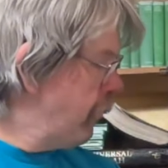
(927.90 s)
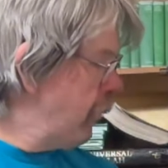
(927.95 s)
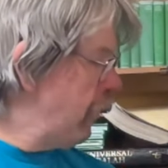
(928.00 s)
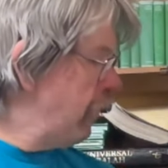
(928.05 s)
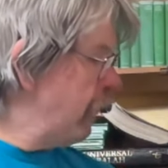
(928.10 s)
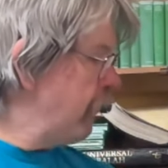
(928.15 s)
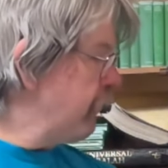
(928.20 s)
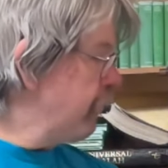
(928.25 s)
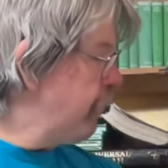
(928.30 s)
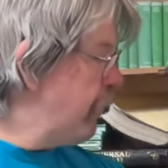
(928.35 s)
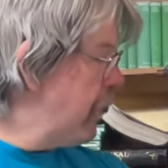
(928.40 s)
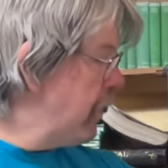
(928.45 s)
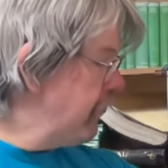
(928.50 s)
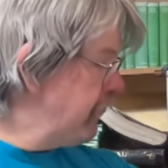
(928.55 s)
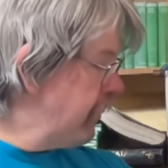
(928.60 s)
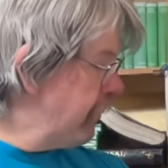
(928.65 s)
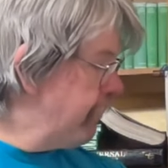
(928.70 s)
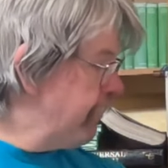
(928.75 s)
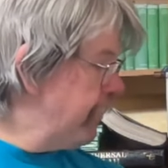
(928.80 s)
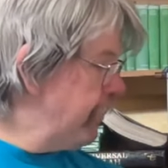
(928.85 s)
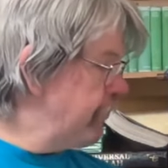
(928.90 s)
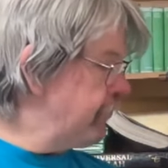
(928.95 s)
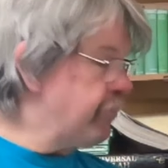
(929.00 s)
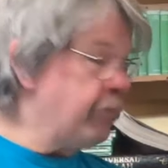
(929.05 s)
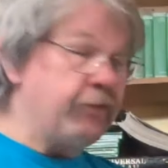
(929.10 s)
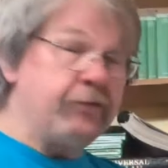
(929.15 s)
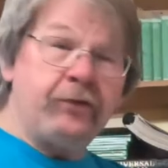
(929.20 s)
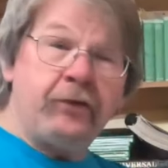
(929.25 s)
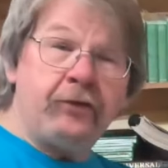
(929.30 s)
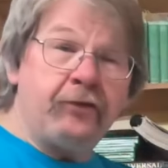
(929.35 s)
Throw those pawns up here
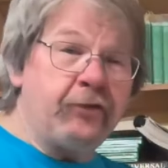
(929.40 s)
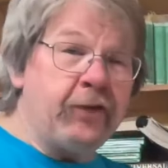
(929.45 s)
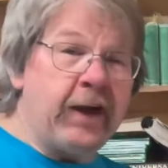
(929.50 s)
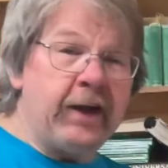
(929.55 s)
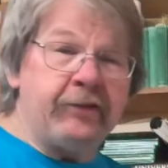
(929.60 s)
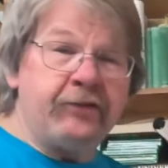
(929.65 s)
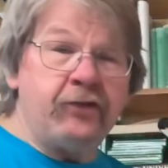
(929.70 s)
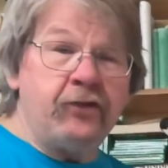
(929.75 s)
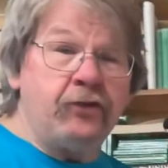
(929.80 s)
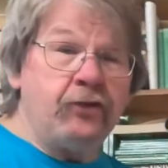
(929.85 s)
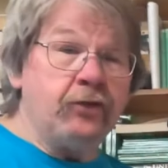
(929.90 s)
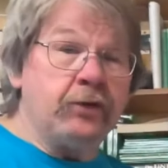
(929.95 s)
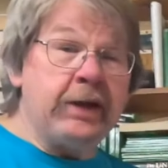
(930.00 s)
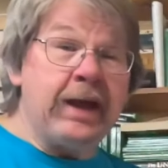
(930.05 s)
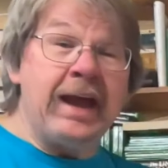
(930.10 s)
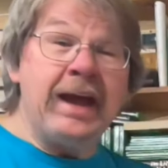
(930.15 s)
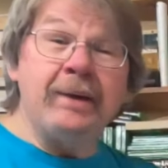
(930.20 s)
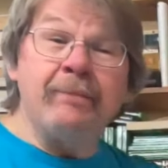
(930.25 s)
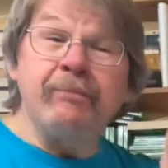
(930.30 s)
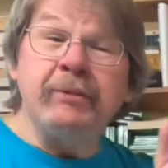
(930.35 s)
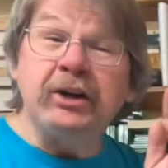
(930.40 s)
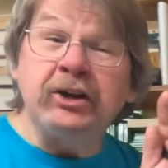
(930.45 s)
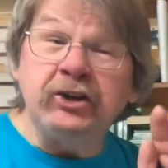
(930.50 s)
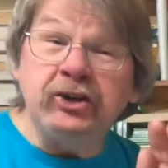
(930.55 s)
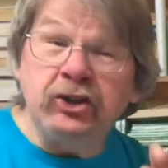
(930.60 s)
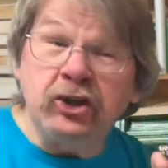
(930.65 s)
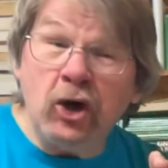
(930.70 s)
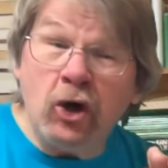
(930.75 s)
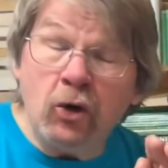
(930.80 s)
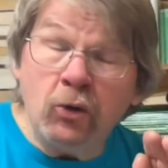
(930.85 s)
just as fast as you can, but
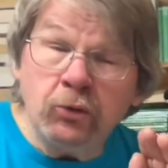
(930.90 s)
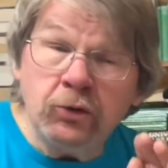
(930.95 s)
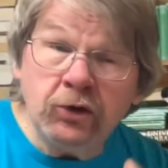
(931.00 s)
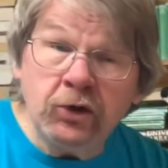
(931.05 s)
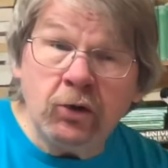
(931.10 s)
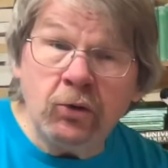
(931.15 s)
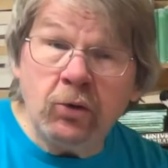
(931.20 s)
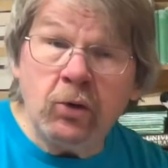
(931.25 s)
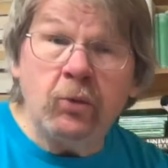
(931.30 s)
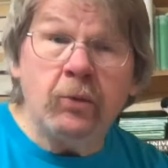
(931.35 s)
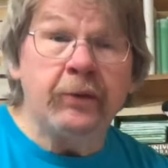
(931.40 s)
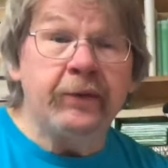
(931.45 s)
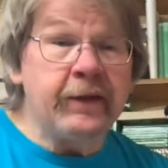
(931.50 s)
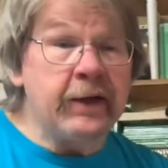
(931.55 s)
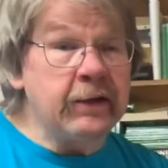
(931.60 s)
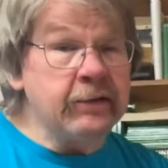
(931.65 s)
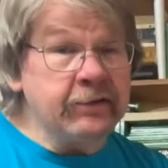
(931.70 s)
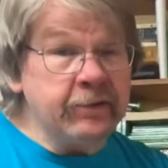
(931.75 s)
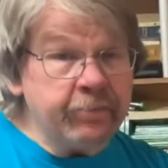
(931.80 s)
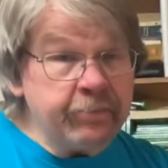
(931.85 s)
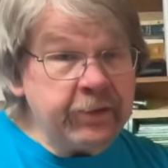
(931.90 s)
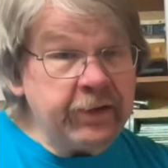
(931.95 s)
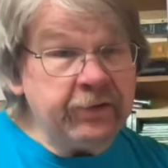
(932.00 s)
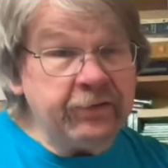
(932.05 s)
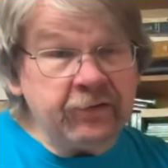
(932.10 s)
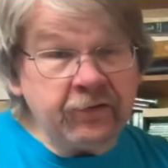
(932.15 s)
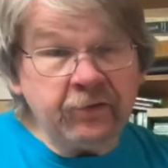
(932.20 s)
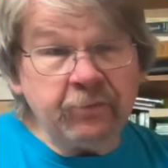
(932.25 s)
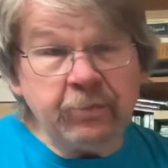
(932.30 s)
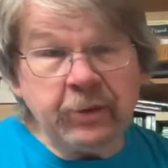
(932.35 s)
don't do it without the
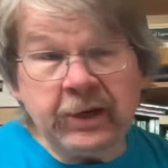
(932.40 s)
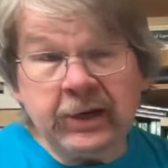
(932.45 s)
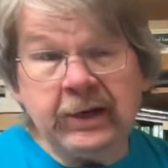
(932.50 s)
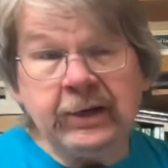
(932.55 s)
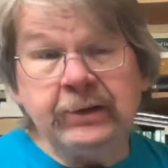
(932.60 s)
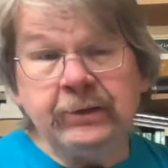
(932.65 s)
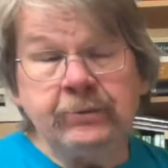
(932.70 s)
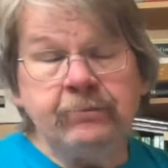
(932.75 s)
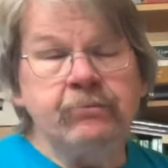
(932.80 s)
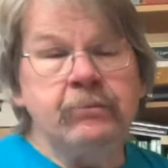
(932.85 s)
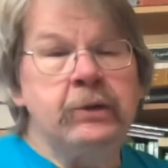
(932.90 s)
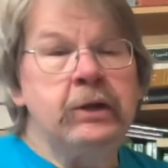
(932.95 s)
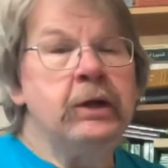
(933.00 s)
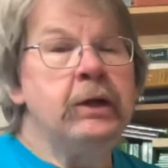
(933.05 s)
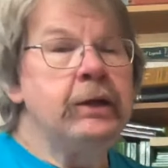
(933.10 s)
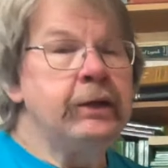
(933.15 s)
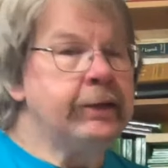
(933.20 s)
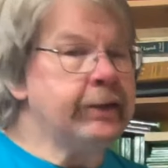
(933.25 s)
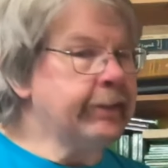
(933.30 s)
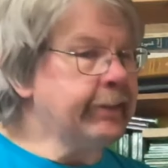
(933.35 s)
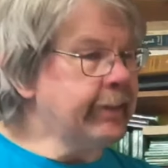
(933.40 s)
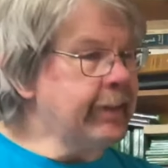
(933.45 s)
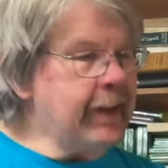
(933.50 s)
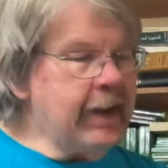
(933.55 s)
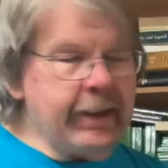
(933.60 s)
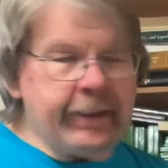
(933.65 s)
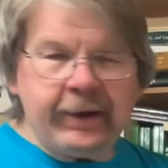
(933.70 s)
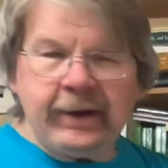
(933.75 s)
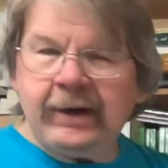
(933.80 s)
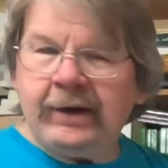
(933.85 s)
pieces behind them. You
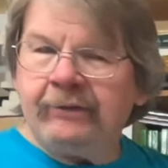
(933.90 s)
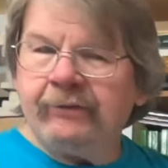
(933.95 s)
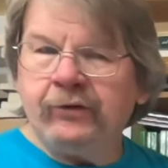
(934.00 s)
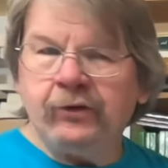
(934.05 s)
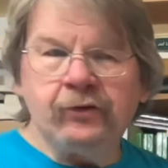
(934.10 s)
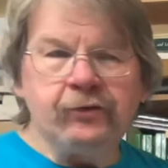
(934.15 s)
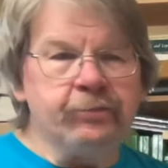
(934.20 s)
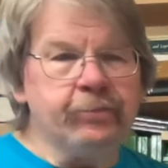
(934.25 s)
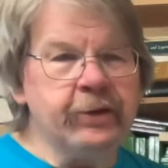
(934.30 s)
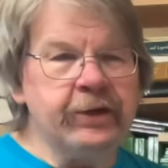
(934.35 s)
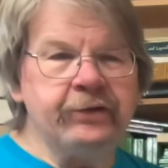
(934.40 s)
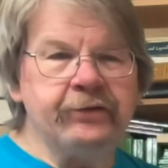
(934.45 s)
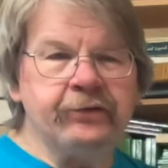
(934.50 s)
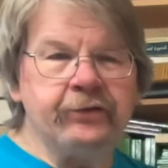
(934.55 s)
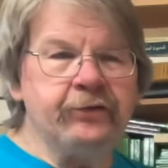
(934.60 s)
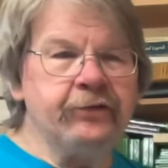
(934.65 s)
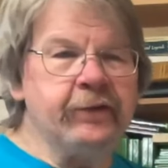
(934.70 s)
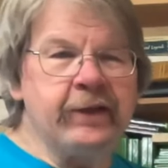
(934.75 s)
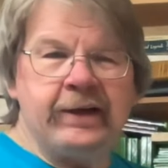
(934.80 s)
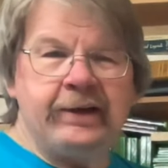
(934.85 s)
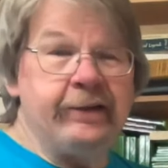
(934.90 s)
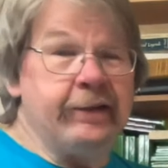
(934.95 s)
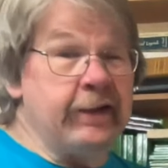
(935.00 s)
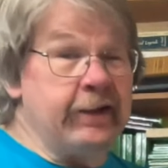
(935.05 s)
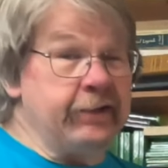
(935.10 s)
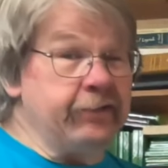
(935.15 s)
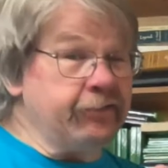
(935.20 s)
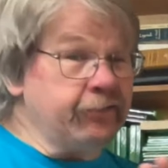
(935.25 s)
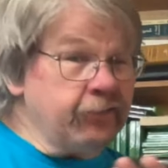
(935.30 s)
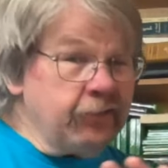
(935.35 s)
gotta have those pieces. That
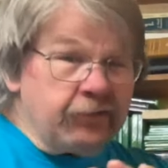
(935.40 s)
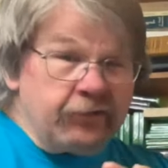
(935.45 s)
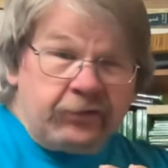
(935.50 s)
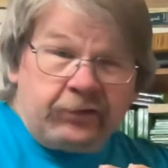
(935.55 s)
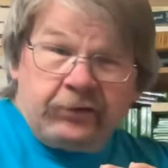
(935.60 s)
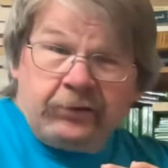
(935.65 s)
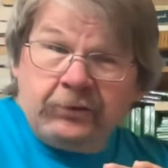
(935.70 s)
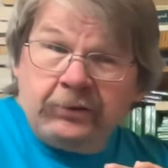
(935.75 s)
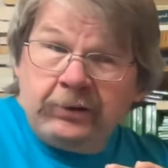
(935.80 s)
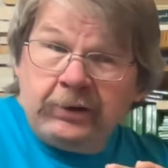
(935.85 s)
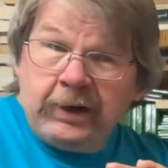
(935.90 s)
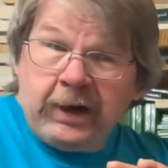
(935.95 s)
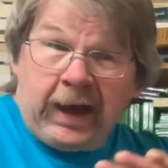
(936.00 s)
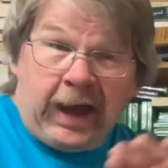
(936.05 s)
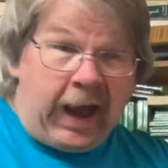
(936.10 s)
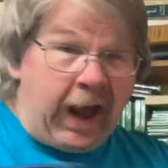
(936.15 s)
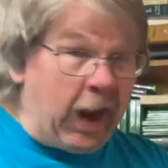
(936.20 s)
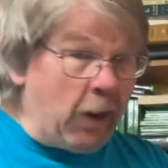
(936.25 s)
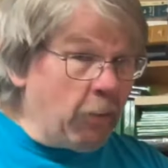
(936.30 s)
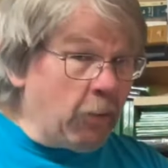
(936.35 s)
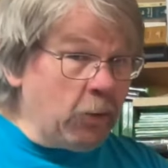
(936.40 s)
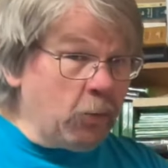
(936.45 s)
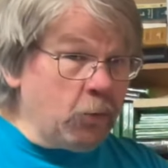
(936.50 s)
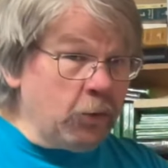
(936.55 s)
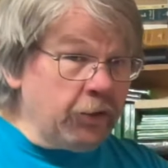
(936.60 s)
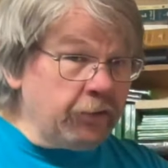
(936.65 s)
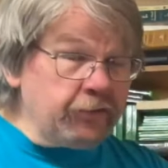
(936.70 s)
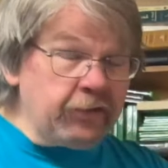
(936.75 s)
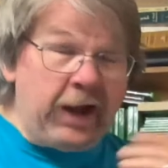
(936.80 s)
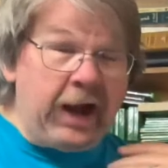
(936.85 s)
that's just how it
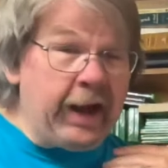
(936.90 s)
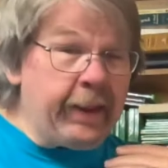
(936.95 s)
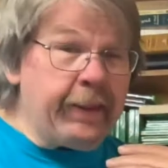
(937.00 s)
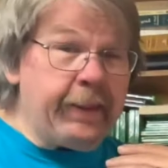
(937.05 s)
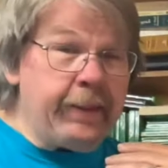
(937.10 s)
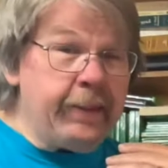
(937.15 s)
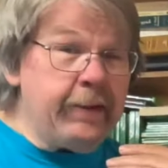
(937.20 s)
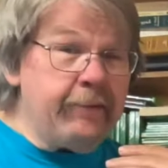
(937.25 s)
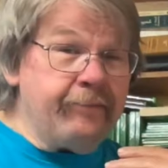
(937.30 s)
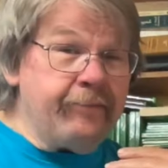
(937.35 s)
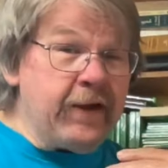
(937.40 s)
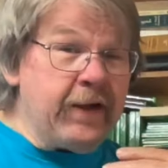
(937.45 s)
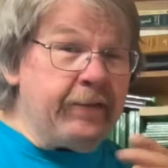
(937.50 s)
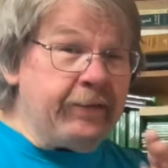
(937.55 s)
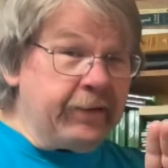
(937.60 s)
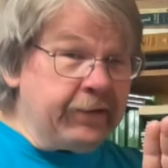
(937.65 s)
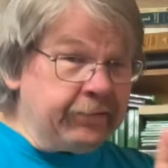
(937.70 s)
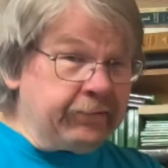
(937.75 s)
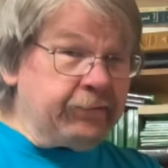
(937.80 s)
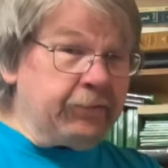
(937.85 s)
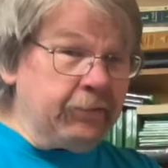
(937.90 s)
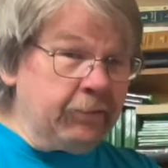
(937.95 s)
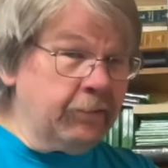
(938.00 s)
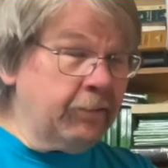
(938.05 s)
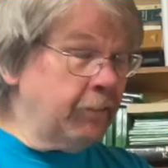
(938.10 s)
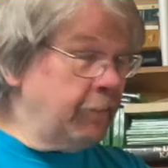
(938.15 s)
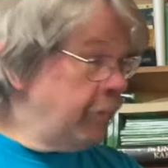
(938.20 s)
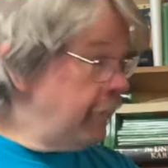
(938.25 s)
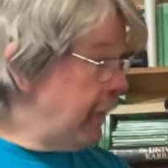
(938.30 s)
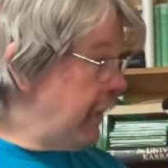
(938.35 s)
works. I didn't invent this.
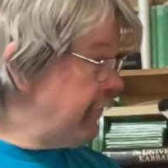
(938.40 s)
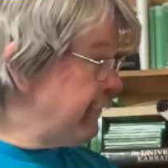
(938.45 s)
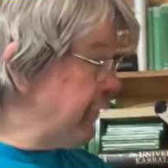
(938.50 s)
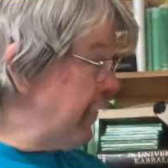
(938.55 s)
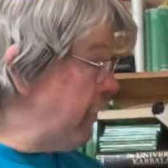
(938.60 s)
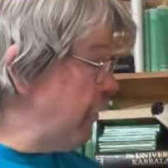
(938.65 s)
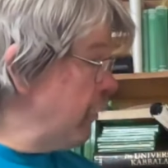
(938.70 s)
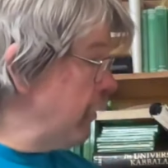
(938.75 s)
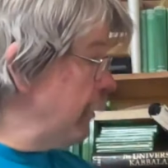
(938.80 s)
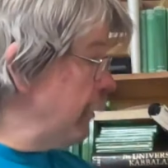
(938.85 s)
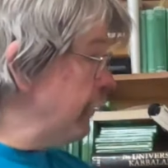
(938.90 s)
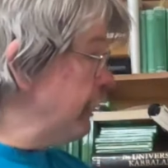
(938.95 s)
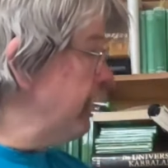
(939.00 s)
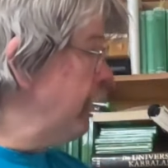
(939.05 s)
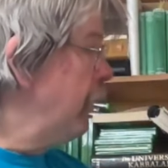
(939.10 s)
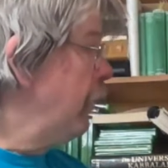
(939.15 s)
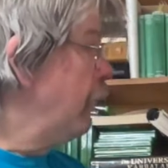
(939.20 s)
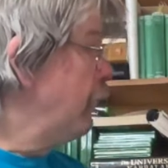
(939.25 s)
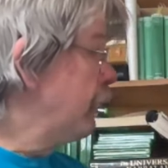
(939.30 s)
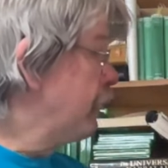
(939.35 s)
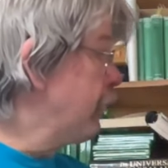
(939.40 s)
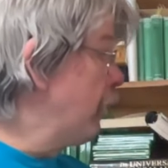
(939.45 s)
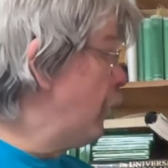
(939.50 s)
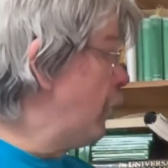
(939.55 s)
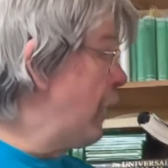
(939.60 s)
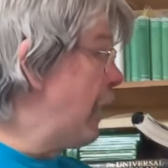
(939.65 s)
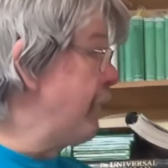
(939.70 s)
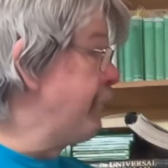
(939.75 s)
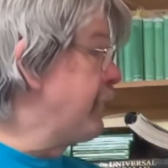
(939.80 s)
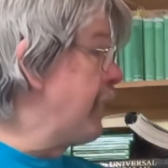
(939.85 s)
That's how it works.
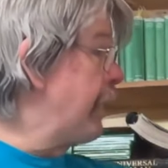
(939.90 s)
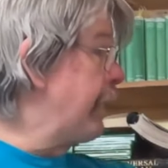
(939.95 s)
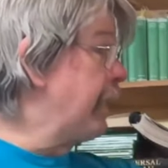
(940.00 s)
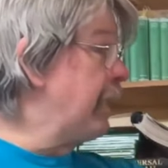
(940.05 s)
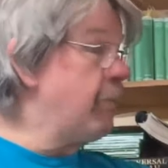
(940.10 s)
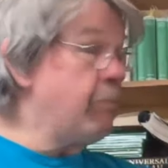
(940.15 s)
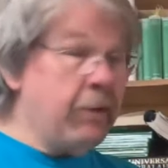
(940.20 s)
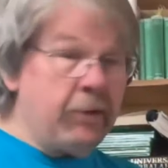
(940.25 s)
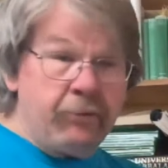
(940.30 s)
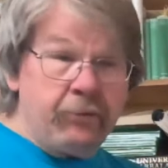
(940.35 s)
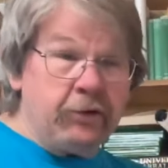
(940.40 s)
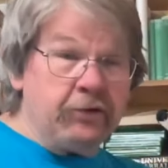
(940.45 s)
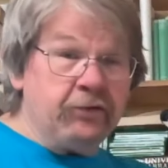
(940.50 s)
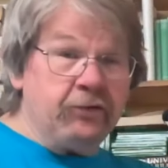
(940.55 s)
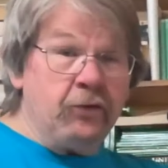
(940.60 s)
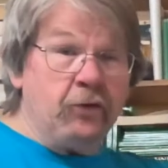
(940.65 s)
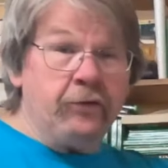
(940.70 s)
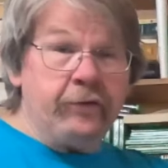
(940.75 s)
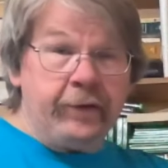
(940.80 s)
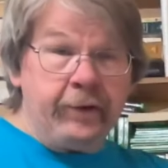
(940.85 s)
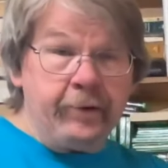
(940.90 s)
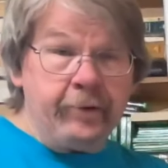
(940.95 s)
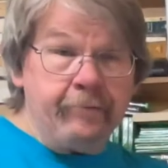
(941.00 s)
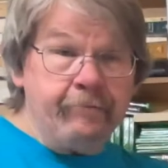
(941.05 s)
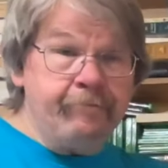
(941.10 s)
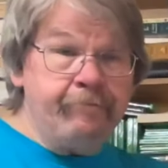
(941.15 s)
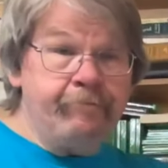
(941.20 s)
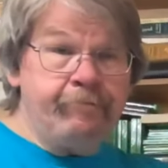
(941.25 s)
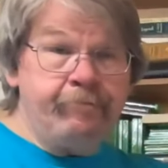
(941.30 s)
So I've got to get my rooks over there.